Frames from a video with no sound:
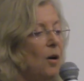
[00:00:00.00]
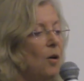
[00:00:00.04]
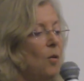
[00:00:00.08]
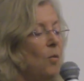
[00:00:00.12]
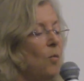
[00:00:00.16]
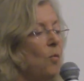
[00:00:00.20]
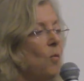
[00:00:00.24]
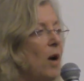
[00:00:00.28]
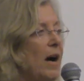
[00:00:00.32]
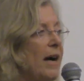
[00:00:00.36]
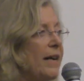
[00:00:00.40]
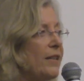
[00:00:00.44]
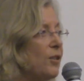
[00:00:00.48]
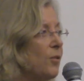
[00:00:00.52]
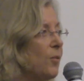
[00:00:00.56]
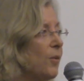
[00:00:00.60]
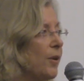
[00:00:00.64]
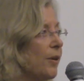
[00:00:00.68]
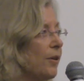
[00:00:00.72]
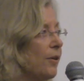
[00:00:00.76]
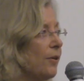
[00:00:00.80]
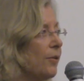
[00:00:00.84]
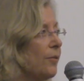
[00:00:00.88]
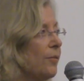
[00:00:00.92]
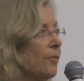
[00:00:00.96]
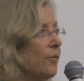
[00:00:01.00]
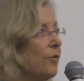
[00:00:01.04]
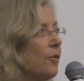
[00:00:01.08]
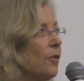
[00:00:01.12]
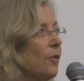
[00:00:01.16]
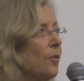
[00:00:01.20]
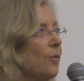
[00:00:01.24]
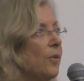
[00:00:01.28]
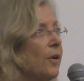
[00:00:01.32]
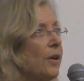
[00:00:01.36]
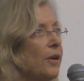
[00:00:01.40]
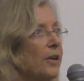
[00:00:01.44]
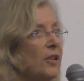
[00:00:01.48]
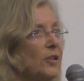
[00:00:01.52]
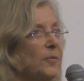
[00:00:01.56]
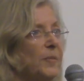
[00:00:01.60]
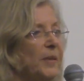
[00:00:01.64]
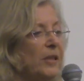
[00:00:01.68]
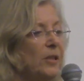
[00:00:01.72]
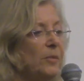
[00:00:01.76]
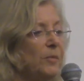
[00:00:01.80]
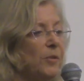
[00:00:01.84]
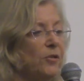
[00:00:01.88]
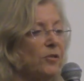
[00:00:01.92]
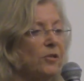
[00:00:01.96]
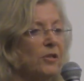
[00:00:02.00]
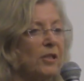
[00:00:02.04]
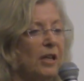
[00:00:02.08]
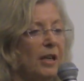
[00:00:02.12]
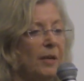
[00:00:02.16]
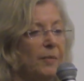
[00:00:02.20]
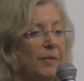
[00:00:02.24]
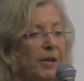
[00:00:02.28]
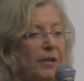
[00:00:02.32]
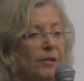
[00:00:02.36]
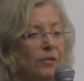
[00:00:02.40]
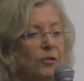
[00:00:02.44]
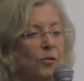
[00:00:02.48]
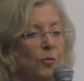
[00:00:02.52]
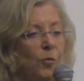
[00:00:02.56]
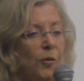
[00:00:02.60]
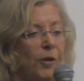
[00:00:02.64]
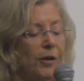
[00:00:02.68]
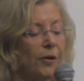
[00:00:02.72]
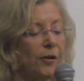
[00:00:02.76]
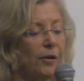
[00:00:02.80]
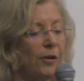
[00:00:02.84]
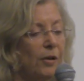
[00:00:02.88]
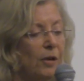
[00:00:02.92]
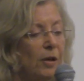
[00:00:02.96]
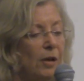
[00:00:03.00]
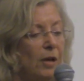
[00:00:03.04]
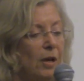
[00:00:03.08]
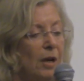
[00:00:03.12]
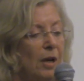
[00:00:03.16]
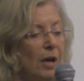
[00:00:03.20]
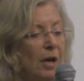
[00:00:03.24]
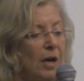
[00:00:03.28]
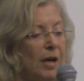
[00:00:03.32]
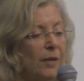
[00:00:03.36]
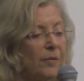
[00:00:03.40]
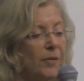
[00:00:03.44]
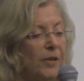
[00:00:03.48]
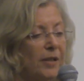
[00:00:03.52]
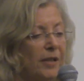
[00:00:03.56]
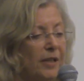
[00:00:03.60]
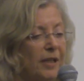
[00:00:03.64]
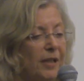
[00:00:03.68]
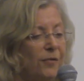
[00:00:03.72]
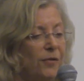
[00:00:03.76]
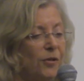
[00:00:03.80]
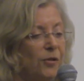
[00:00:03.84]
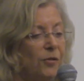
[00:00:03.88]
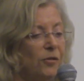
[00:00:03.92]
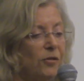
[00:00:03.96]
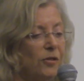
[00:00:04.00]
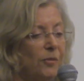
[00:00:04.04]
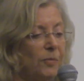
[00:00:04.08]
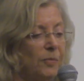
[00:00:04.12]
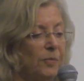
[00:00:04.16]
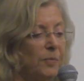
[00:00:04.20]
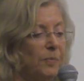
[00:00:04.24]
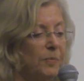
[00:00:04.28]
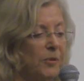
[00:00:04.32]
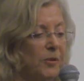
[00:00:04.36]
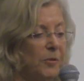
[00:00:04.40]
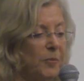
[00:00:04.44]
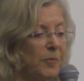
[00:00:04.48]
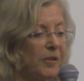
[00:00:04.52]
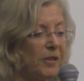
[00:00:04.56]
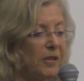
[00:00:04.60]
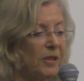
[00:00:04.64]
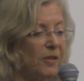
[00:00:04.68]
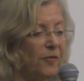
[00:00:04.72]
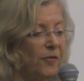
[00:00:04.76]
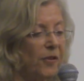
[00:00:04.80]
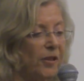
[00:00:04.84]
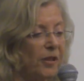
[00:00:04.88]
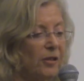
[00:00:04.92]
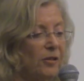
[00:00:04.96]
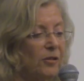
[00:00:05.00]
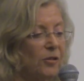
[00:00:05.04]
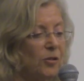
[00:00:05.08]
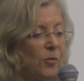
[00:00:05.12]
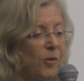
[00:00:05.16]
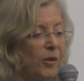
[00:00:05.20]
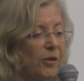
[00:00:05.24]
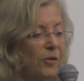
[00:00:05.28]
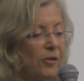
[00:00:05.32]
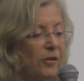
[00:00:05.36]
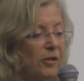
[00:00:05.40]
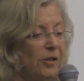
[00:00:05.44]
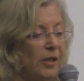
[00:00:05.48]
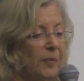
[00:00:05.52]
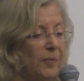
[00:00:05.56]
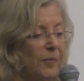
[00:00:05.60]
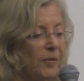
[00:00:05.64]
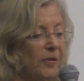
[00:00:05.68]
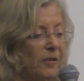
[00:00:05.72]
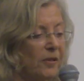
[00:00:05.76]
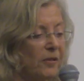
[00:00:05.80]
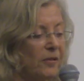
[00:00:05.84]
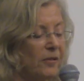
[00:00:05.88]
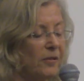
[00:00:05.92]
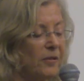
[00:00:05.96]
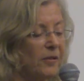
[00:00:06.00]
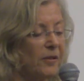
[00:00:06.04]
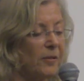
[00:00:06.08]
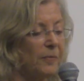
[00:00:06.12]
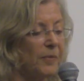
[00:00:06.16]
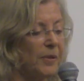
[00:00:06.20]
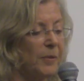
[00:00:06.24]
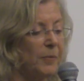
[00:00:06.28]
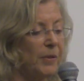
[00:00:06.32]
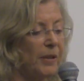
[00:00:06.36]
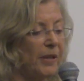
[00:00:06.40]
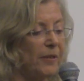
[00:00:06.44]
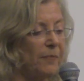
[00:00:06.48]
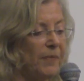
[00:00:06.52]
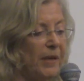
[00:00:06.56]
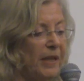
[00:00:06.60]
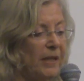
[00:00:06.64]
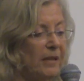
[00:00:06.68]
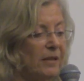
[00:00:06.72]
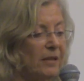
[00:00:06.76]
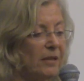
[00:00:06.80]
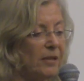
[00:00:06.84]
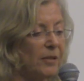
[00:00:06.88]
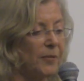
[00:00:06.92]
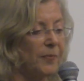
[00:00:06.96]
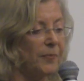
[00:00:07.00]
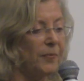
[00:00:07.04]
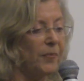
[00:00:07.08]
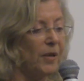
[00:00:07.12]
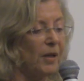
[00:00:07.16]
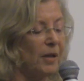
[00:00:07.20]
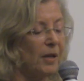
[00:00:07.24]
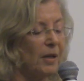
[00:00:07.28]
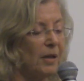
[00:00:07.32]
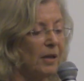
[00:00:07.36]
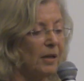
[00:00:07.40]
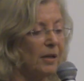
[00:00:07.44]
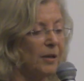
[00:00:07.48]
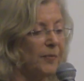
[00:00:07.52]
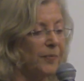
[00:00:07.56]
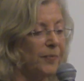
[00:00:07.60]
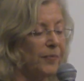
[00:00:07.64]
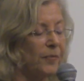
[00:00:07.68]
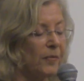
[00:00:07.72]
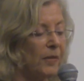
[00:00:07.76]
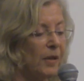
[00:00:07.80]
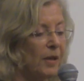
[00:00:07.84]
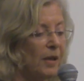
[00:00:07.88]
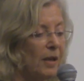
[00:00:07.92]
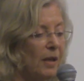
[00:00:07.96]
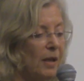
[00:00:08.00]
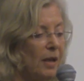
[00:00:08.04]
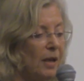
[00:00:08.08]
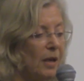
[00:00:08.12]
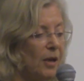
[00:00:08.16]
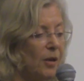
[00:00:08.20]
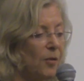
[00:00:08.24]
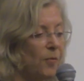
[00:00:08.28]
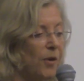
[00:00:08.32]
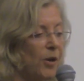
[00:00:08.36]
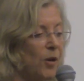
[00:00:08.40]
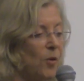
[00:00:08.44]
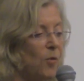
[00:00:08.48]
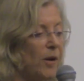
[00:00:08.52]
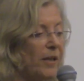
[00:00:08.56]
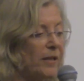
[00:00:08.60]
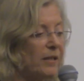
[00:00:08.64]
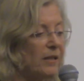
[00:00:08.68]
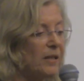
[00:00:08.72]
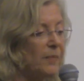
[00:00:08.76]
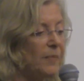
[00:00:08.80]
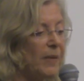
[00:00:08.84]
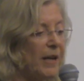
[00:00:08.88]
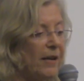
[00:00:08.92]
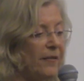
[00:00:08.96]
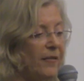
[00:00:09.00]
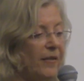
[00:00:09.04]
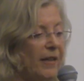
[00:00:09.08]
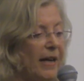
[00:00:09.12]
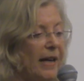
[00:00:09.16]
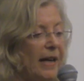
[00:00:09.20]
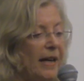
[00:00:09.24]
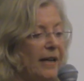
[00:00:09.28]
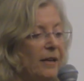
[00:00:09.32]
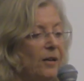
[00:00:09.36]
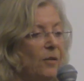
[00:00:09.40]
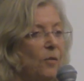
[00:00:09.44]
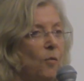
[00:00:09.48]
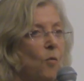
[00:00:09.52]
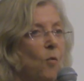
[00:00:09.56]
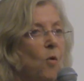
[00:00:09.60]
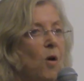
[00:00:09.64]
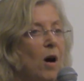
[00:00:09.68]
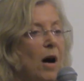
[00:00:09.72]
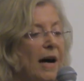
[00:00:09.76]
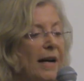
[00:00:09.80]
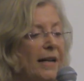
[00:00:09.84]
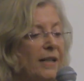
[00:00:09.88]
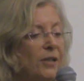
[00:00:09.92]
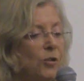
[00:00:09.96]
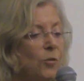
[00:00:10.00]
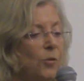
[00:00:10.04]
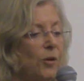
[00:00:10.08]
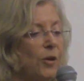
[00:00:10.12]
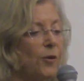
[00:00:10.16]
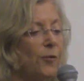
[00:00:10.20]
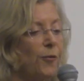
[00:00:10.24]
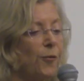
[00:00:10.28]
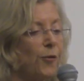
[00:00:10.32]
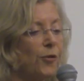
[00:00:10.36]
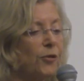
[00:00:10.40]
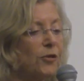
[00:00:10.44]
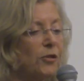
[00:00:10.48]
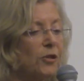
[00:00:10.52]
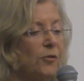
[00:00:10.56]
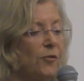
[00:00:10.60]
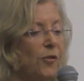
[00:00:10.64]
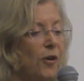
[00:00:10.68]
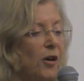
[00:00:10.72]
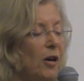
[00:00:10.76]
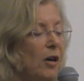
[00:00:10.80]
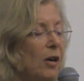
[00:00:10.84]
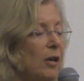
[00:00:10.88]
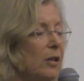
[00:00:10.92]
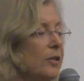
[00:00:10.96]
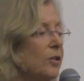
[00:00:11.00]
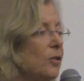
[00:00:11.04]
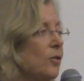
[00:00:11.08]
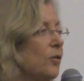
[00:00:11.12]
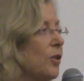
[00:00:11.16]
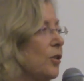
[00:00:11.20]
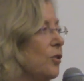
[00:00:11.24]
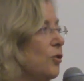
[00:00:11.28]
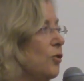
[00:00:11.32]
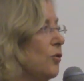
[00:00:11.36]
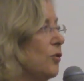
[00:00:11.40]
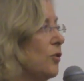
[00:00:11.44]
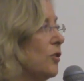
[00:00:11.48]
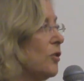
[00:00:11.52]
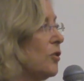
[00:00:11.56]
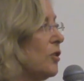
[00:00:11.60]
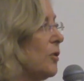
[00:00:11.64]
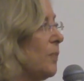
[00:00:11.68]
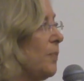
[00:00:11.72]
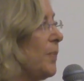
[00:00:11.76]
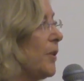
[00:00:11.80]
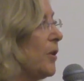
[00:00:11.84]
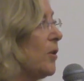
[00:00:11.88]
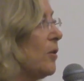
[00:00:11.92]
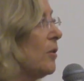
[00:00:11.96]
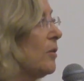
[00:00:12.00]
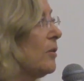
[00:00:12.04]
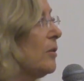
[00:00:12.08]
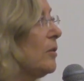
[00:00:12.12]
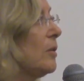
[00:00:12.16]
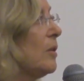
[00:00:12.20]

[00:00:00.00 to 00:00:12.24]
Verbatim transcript: Why Twitter? So we're going to spend the most time on Twitter. I'm going to give you some specific Twitter tips because some people have made some um, requests about that. Why Twitter? First of all, you can use it to build